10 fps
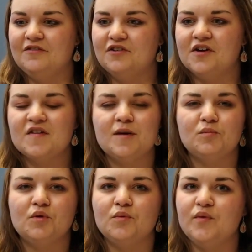For
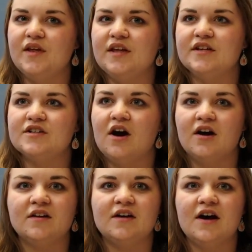example, we
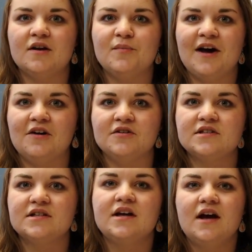talk a lot about